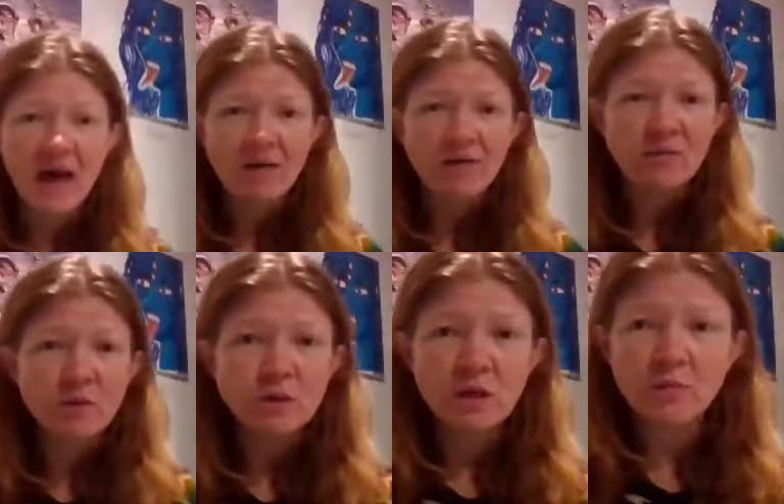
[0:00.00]
have
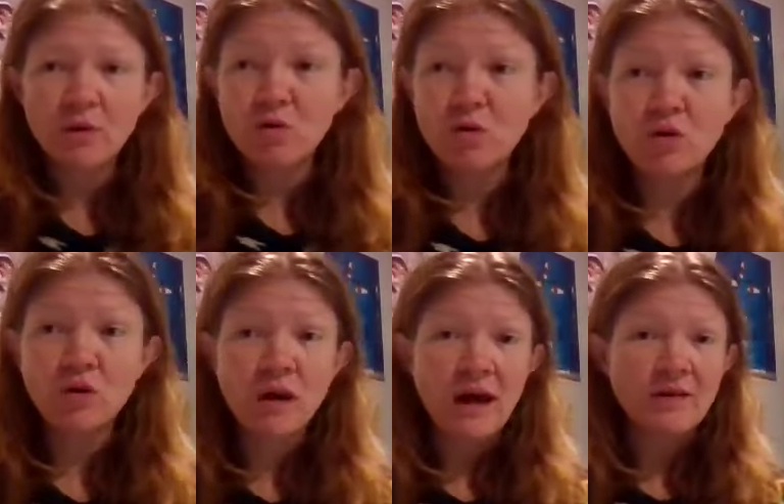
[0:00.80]
music, but you
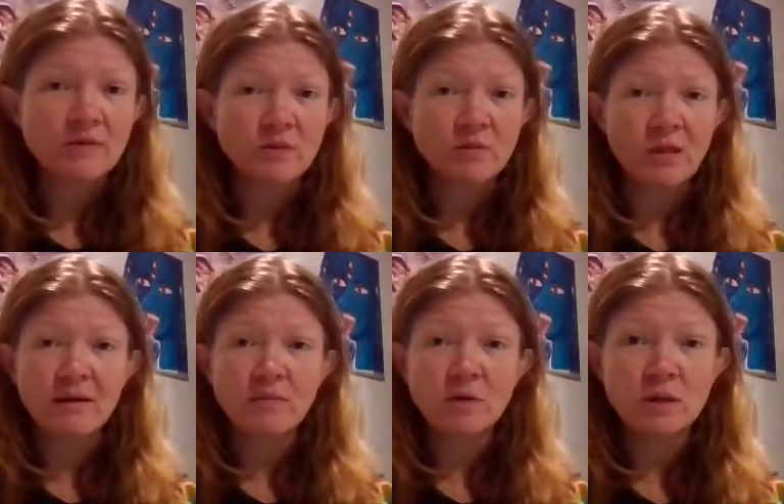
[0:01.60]
could have some
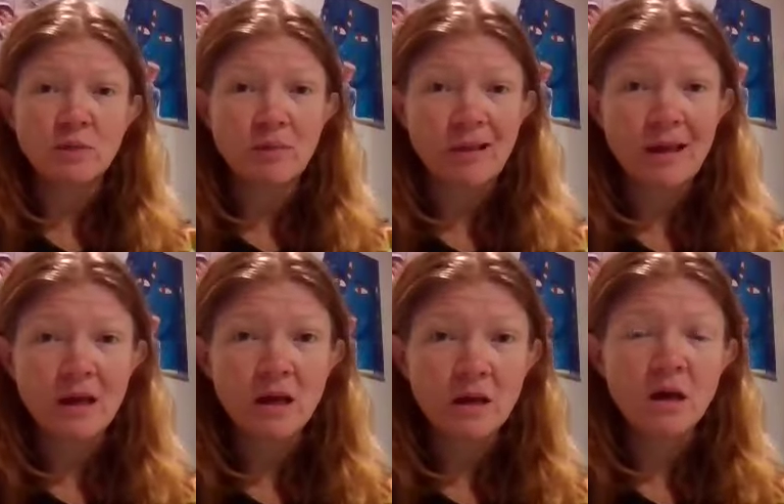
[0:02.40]
light music
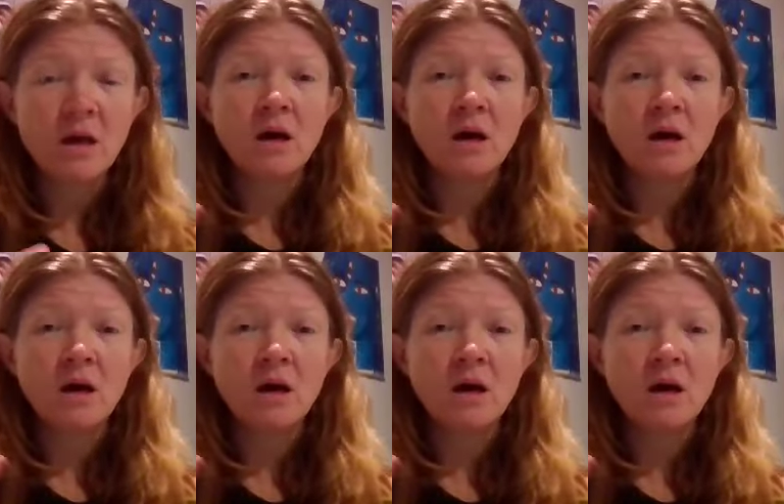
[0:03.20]
playing.